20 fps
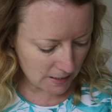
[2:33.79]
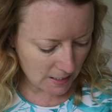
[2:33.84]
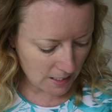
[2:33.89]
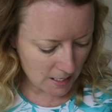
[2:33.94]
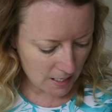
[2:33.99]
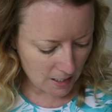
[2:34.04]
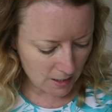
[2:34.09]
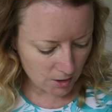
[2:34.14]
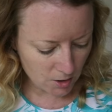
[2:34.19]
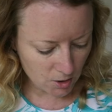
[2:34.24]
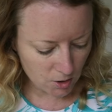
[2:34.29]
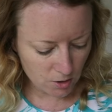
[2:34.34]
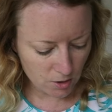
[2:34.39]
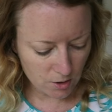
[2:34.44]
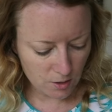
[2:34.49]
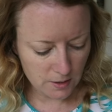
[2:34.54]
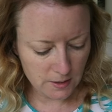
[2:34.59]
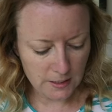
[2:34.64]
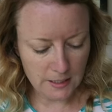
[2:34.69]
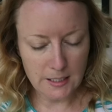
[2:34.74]
thing I
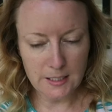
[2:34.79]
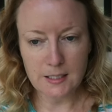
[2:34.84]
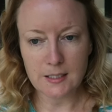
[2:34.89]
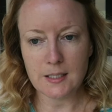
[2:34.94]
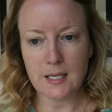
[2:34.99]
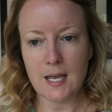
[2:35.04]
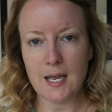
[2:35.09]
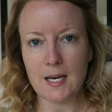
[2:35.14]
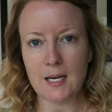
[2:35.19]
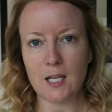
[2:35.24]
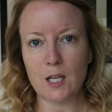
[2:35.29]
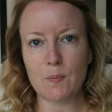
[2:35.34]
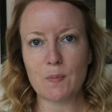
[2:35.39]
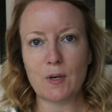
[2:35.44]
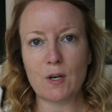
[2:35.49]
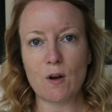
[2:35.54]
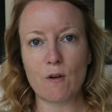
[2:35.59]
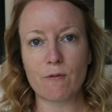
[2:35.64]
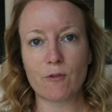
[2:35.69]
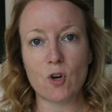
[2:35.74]
use is a little
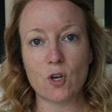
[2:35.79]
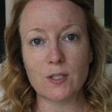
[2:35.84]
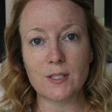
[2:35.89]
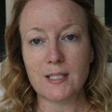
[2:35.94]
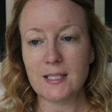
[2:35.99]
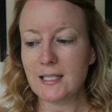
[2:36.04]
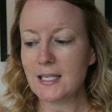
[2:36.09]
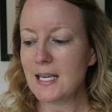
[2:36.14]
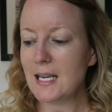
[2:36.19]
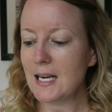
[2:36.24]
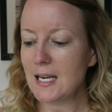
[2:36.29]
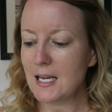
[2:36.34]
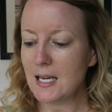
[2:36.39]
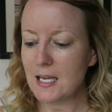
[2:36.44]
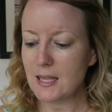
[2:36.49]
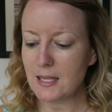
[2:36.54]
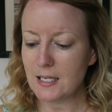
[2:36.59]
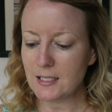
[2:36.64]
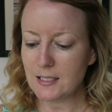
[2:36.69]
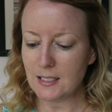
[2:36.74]
bit of
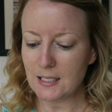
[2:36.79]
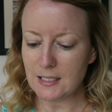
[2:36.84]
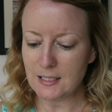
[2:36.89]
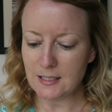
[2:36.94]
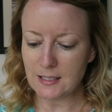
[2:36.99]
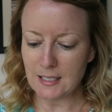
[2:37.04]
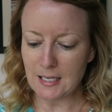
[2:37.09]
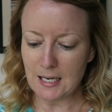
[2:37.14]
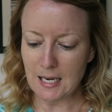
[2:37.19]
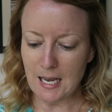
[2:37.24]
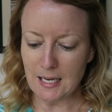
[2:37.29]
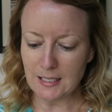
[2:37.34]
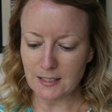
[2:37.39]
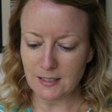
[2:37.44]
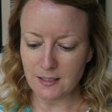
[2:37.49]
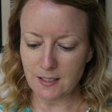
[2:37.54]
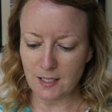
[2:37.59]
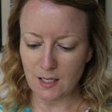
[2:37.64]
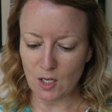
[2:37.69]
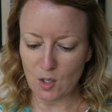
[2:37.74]
concealer. This is the
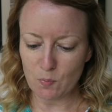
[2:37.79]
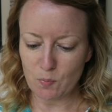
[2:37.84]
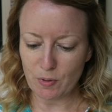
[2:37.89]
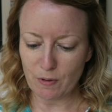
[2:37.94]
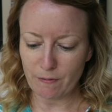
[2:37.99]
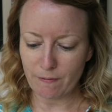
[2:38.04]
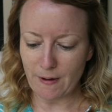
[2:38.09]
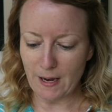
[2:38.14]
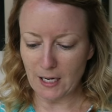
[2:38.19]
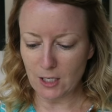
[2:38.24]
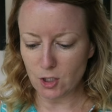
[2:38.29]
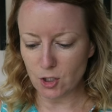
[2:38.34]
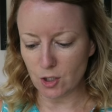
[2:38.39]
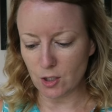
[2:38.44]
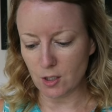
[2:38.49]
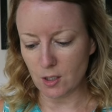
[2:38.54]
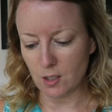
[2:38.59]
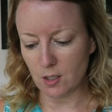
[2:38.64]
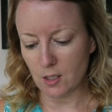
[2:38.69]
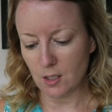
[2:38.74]
Lasting
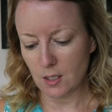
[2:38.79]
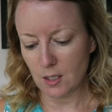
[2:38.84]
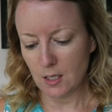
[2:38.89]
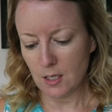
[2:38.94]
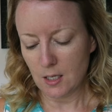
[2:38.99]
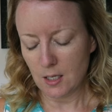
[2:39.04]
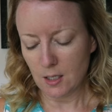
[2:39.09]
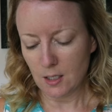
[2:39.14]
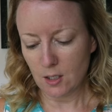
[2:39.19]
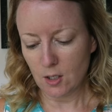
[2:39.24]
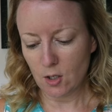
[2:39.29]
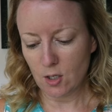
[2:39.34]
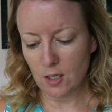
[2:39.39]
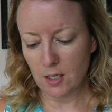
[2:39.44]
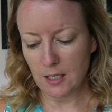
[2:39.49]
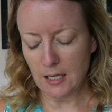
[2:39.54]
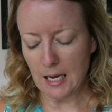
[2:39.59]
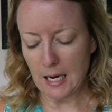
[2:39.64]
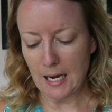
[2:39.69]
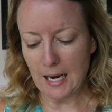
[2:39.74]
Perfection
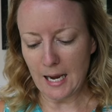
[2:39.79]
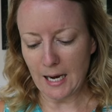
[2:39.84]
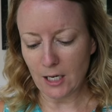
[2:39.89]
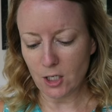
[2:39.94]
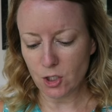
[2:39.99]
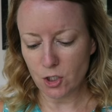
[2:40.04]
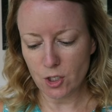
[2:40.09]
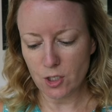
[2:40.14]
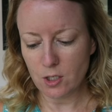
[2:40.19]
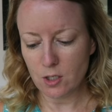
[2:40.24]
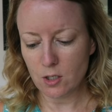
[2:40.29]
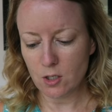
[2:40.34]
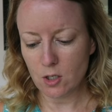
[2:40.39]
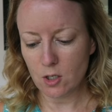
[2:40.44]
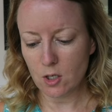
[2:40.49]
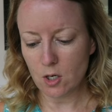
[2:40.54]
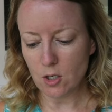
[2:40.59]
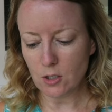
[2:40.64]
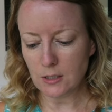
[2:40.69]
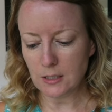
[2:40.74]

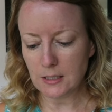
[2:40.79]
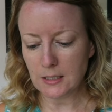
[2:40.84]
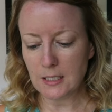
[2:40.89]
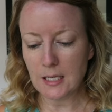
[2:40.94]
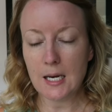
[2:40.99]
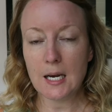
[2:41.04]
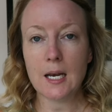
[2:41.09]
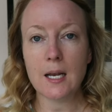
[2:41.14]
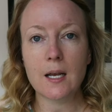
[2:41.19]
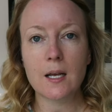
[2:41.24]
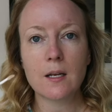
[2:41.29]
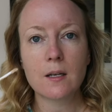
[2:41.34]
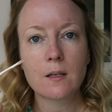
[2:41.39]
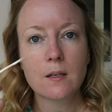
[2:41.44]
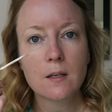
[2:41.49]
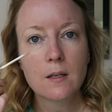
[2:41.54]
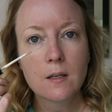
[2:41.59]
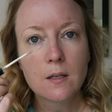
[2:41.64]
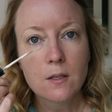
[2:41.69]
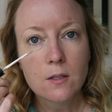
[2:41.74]
Collection
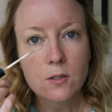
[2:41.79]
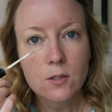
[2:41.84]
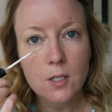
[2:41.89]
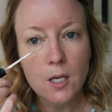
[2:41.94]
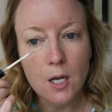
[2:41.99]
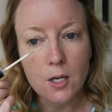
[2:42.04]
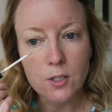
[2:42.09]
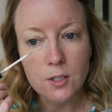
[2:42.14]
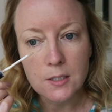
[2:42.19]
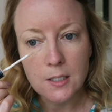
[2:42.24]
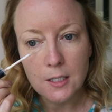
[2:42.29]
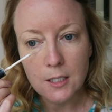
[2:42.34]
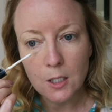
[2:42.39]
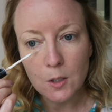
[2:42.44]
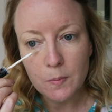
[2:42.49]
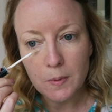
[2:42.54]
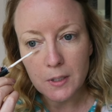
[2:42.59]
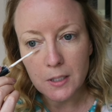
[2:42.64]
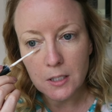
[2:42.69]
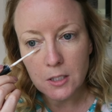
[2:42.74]
Concealer. So just a
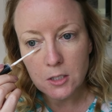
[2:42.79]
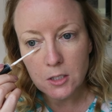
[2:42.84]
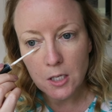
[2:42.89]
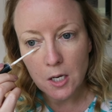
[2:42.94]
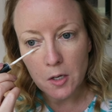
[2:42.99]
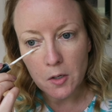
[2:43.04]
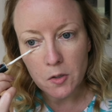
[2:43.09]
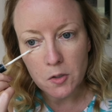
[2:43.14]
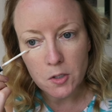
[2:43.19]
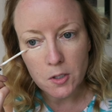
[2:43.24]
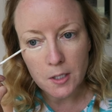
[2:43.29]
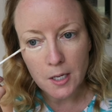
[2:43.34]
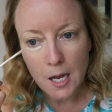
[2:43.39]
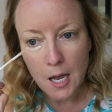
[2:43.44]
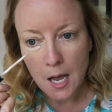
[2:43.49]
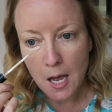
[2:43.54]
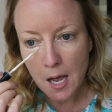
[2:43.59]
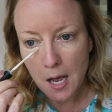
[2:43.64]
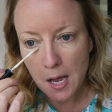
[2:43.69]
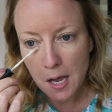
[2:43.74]
little bit under the
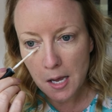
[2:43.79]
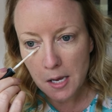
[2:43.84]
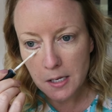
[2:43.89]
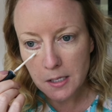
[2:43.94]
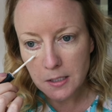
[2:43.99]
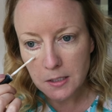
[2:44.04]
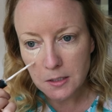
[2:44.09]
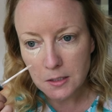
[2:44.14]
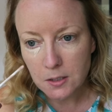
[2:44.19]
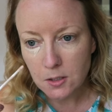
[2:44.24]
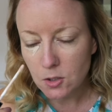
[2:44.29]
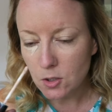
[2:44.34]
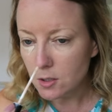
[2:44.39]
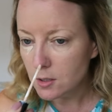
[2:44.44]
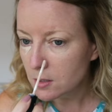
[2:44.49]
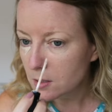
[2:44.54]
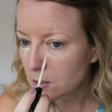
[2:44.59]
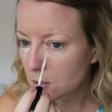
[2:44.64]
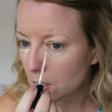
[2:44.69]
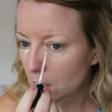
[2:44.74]
eyes,
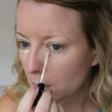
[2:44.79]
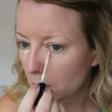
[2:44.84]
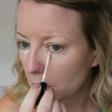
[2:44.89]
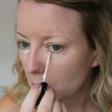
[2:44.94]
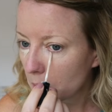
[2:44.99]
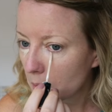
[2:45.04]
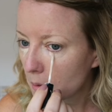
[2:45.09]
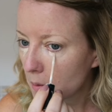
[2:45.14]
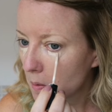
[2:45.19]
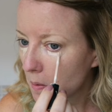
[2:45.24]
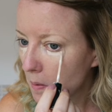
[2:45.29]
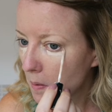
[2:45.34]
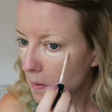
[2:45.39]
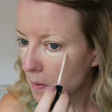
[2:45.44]
just to